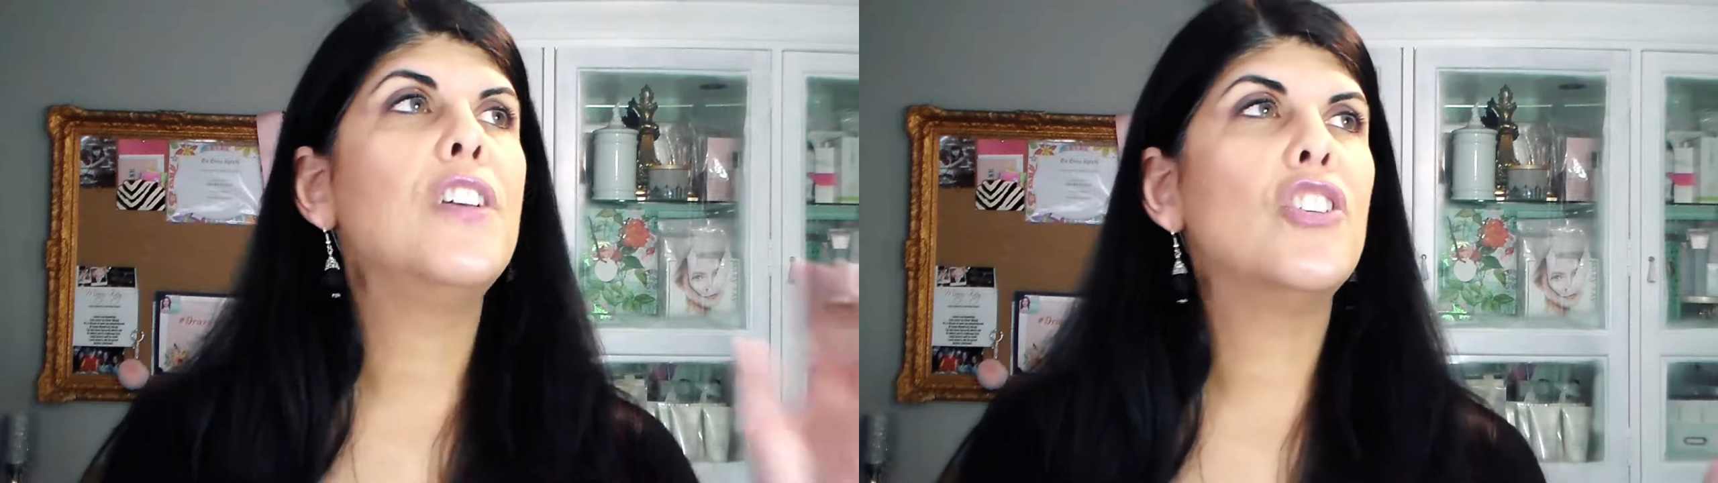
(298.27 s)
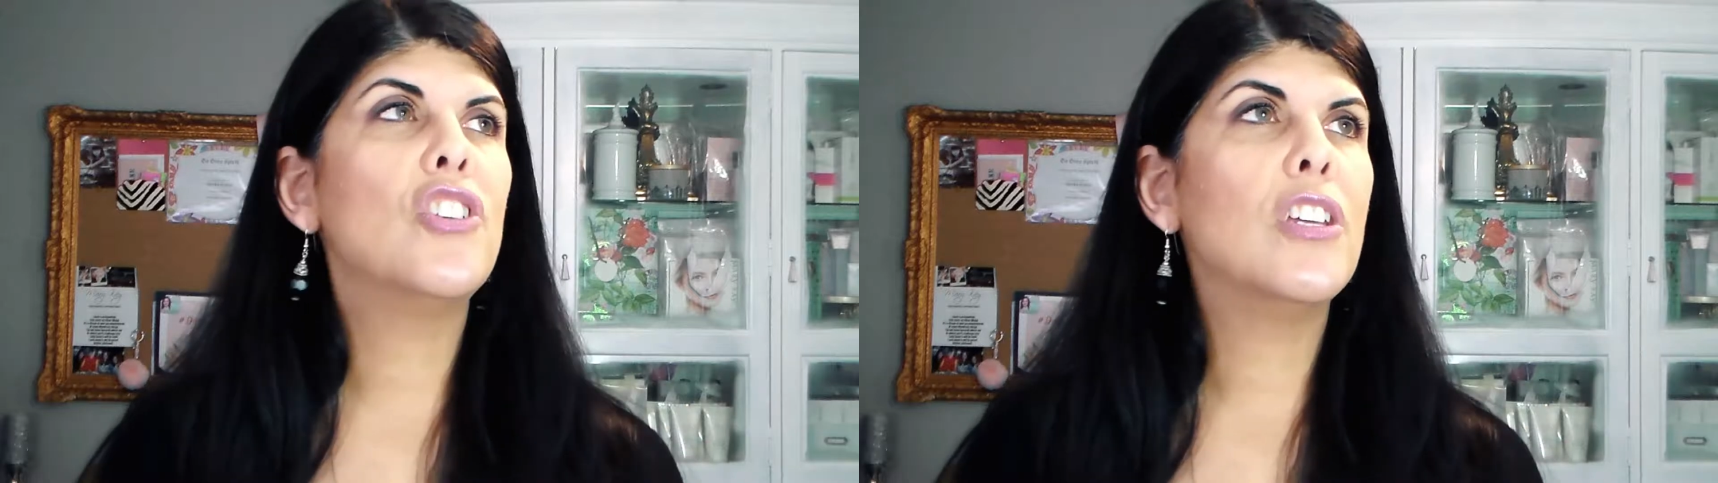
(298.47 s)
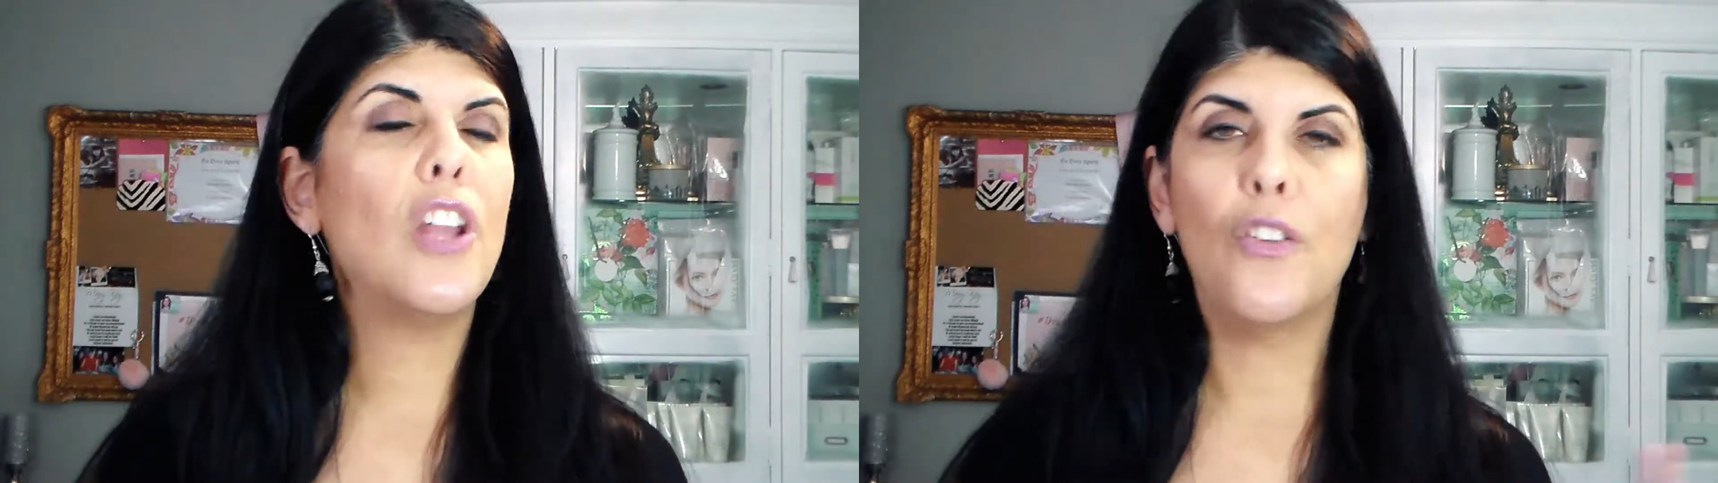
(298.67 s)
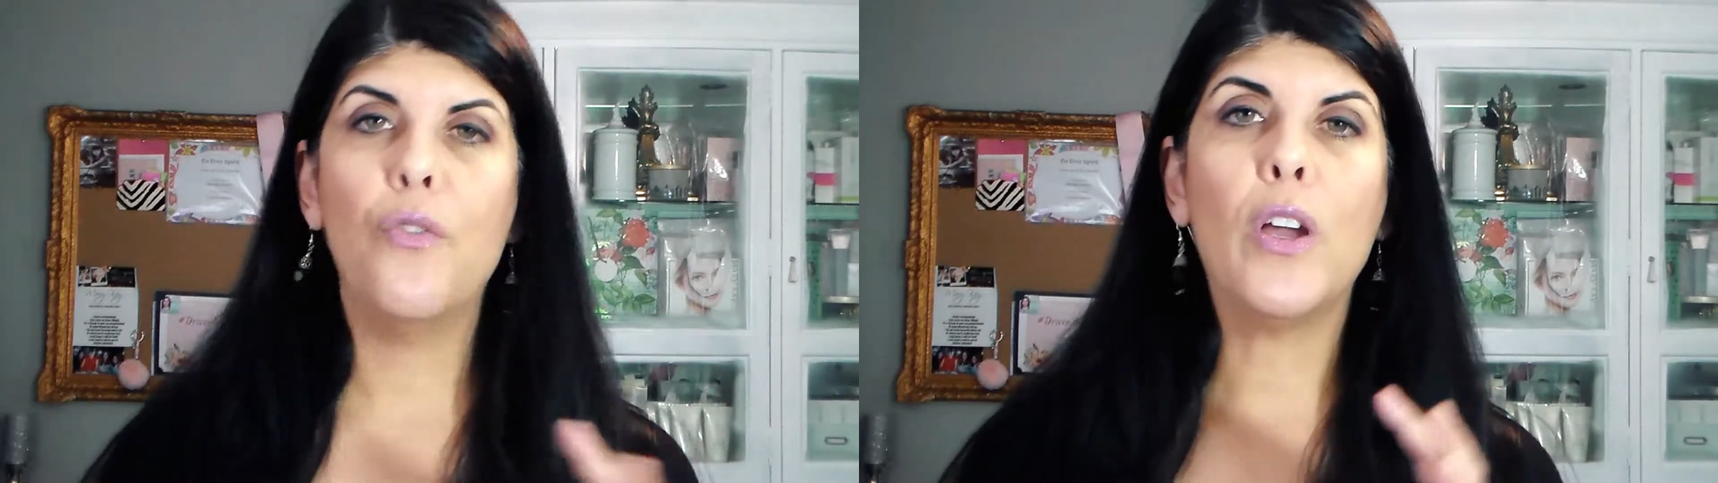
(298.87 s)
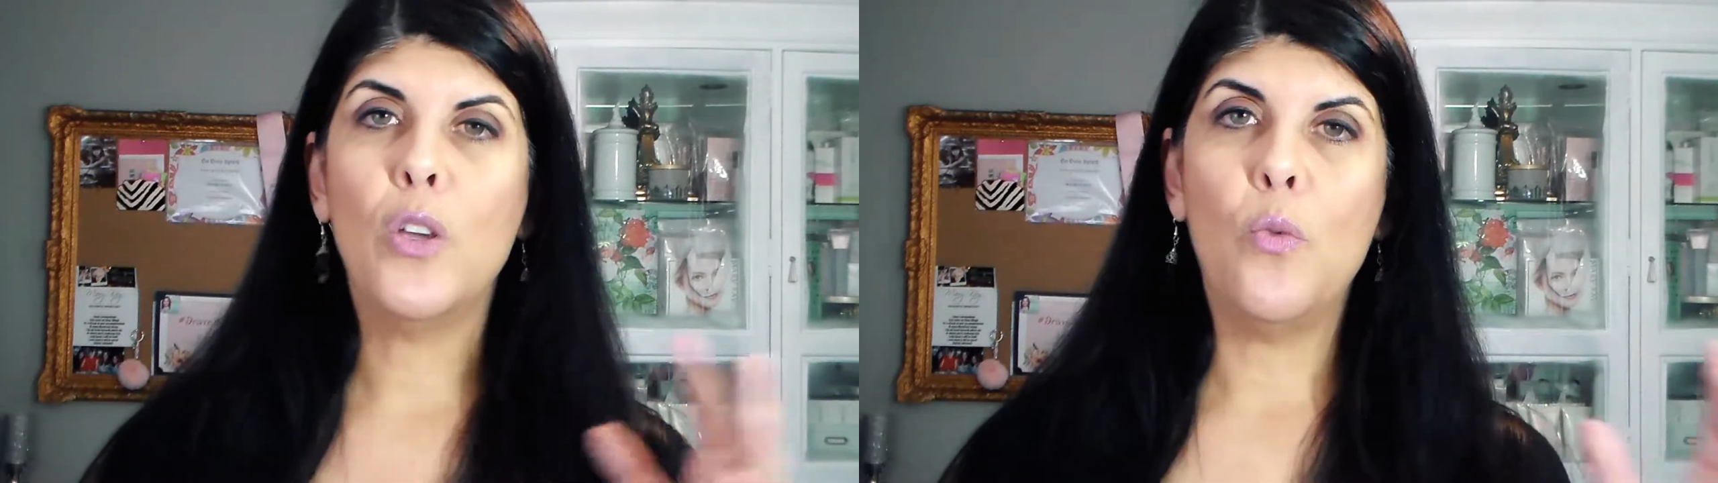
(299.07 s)
vision
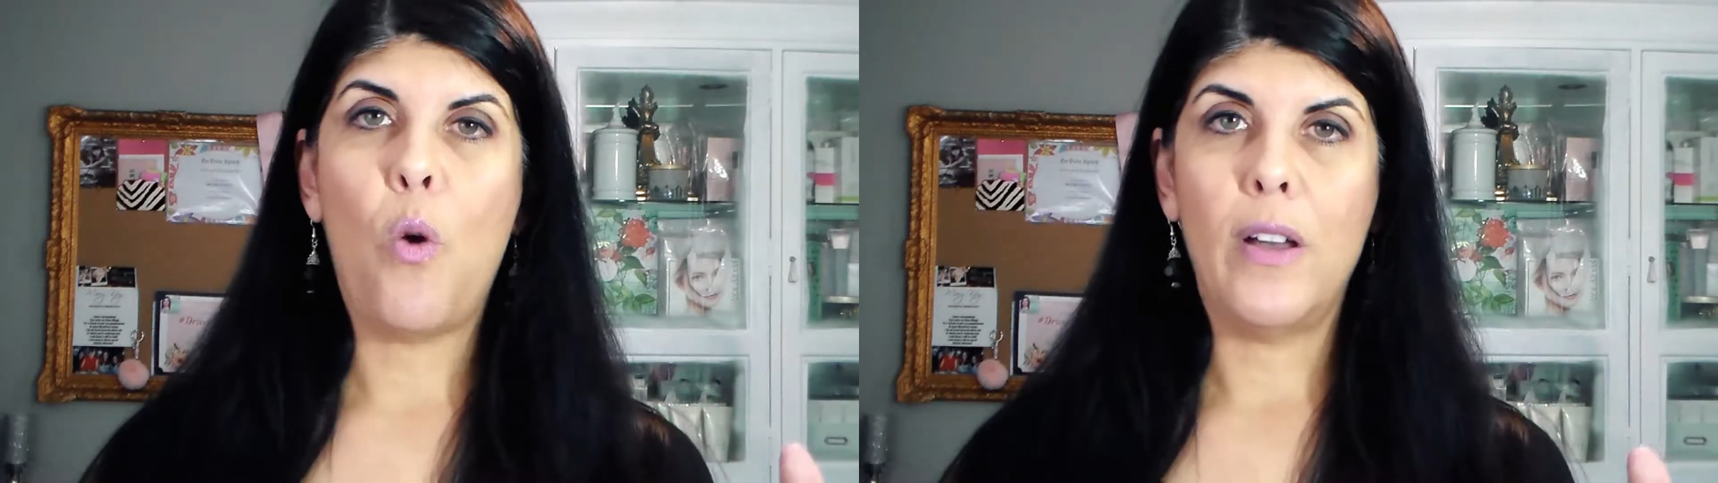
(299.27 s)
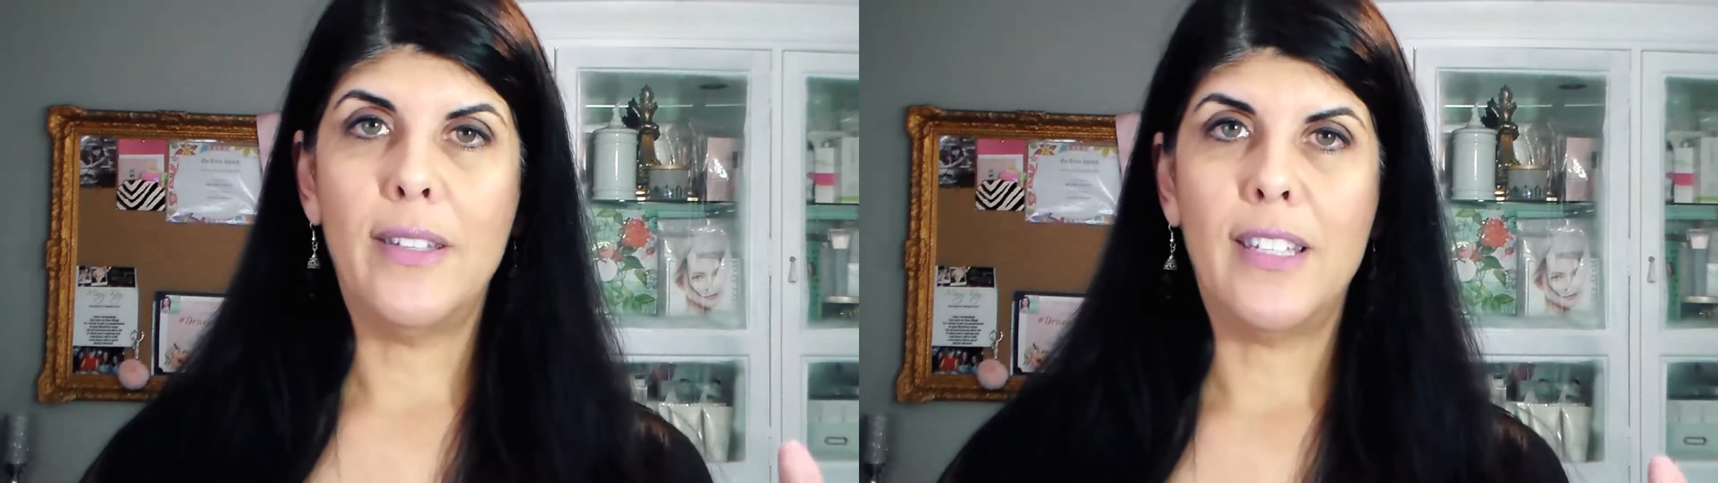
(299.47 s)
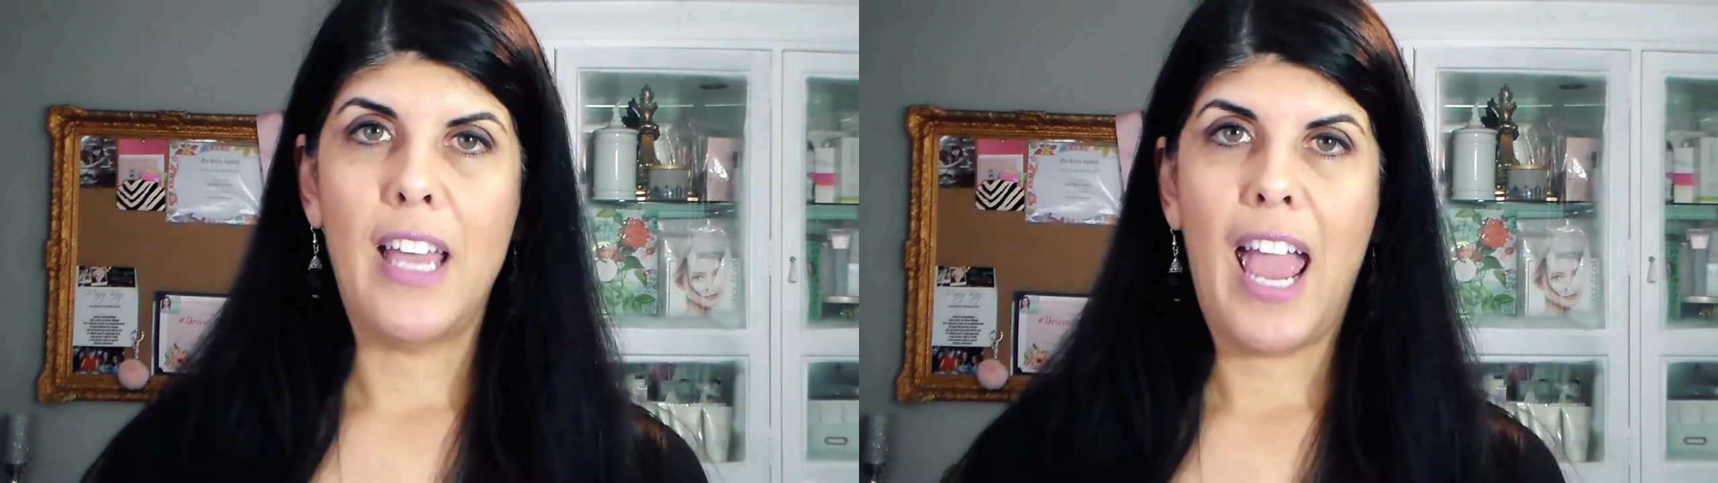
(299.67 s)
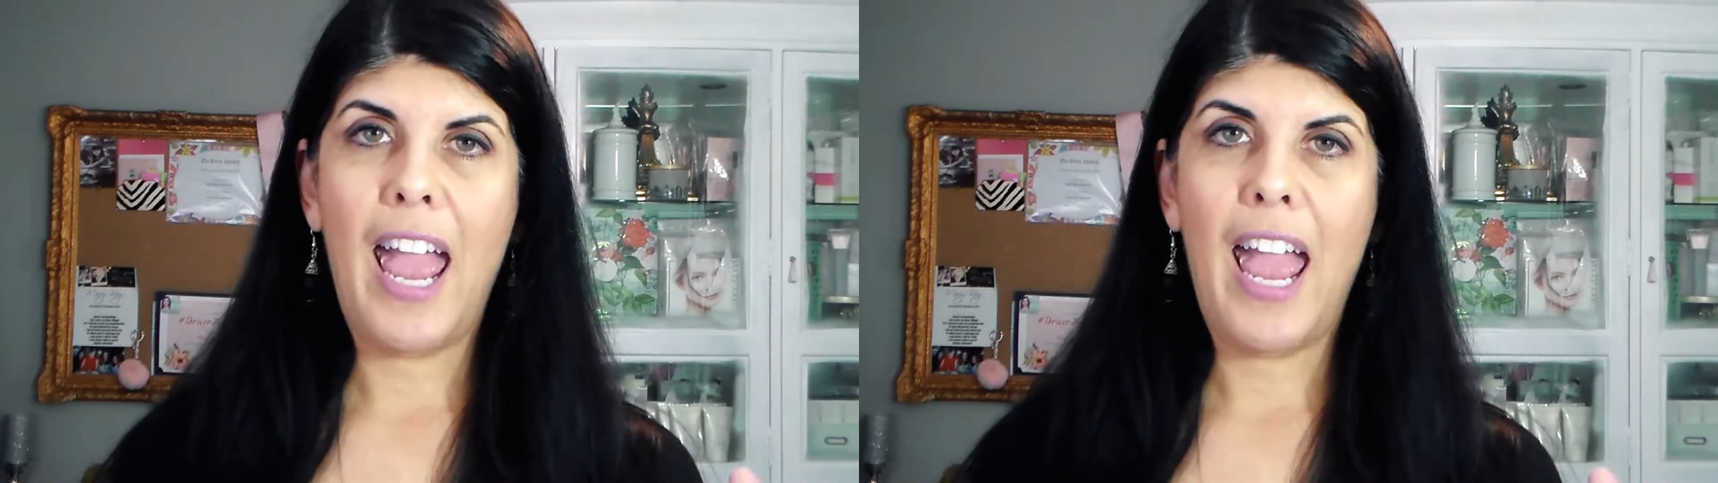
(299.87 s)
of what you want